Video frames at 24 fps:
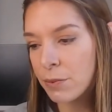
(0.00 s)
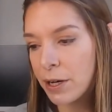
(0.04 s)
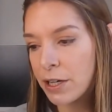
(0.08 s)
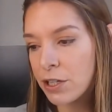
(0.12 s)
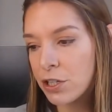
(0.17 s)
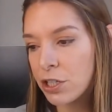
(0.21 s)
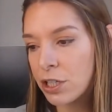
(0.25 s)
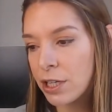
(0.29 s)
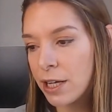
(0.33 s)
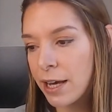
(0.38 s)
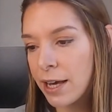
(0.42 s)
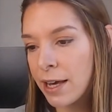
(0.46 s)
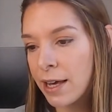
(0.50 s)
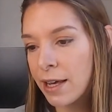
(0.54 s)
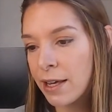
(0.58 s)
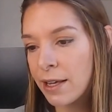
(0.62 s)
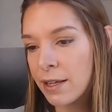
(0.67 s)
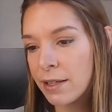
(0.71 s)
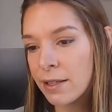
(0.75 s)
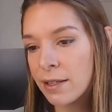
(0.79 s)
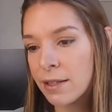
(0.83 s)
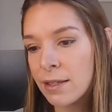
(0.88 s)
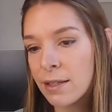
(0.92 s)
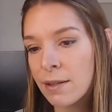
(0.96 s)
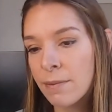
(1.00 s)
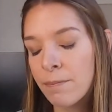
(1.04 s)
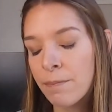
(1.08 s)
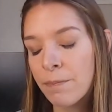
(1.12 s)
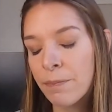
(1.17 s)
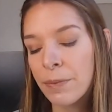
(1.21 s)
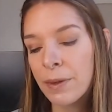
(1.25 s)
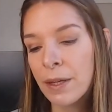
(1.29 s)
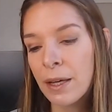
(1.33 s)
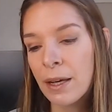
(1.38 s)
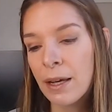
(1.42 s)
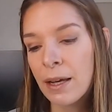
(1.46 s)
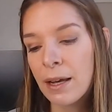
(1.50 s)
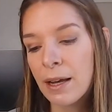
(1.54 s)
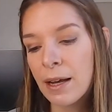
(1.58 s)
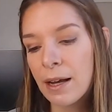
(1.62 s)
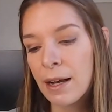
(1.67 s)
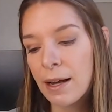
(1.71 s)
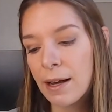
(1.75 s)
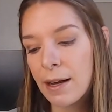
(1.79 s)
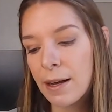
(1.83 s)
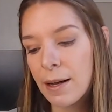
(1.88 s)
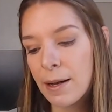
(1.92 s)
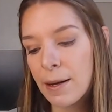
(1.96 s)
when she is.
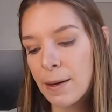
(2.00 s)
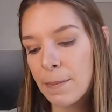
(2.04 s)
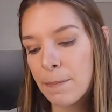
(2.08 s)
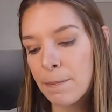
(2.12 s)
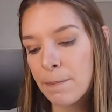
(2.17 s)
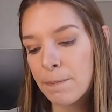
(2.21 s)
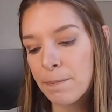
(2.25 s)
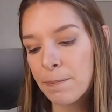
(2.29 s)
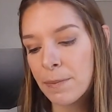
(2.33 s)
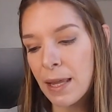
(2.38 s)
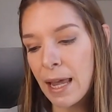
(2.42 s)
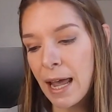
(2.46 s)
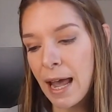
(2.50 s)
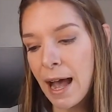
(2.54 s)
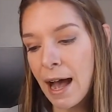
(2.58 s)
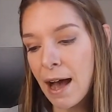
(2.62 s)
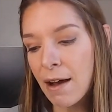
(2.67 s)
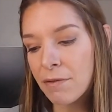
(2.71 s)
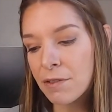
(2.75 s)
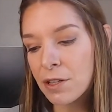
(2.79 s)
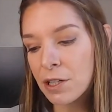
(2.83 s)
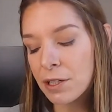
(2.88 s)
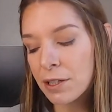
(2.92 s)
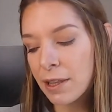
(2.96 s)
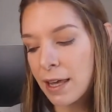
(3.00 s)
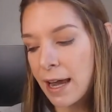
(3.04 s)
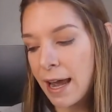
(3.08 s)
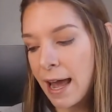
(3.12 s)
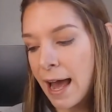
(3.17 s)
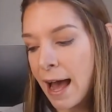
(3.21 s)
Um, after they